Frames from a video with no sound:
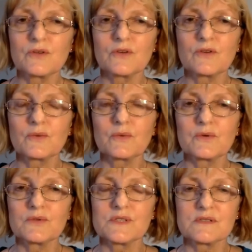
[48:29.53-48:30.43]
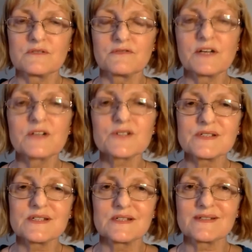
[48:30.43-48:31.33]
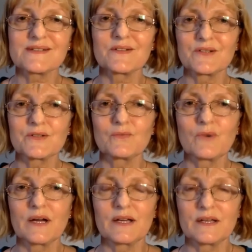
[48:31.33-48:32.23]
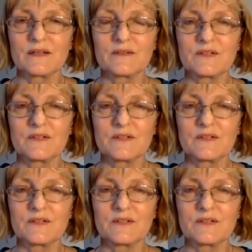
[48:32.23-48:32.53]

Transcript: earthwards functions in a certain way,